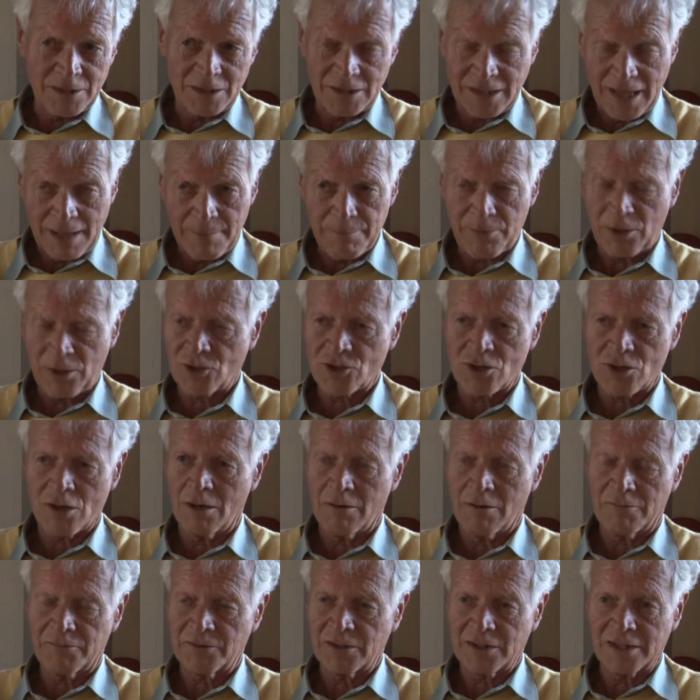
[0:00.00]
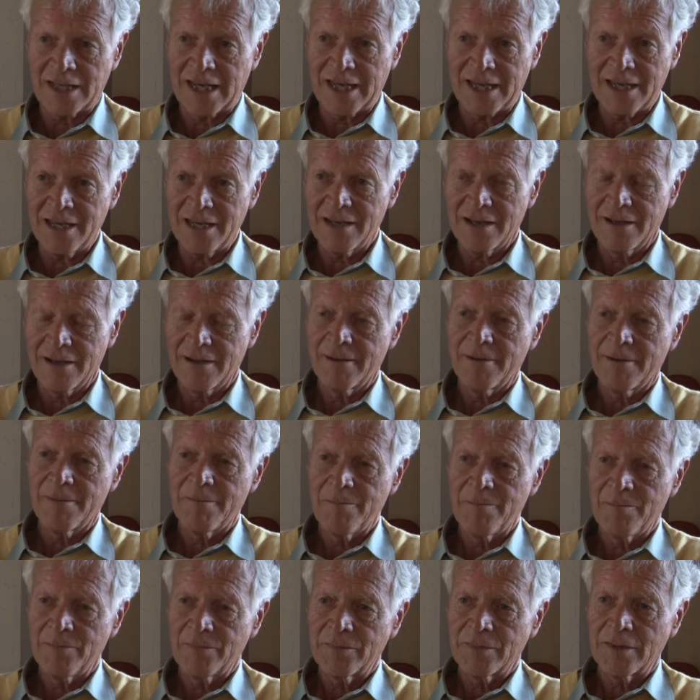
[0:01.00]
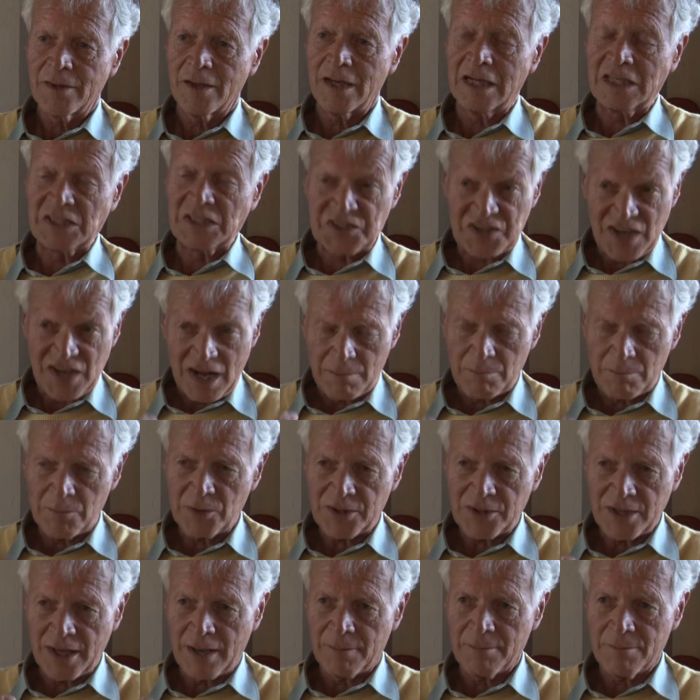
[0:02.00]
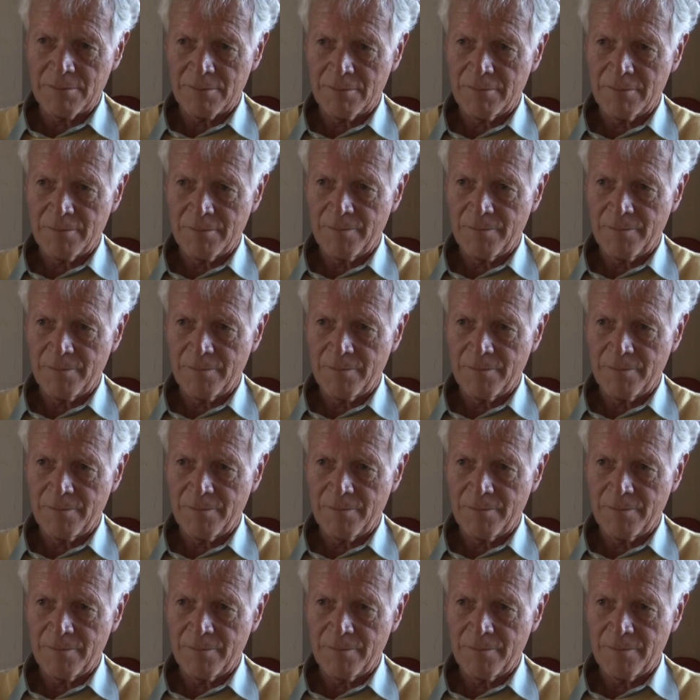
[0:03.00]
temperature of the day and sampled them